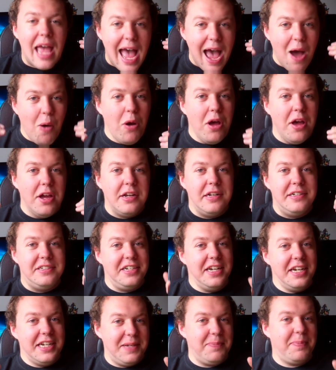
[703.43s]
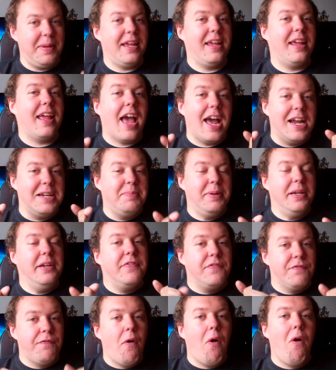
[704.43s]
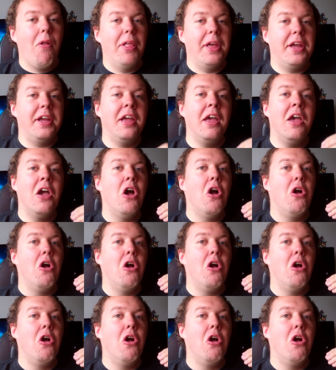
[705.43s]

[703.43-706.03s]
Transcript: our GDP had been falling,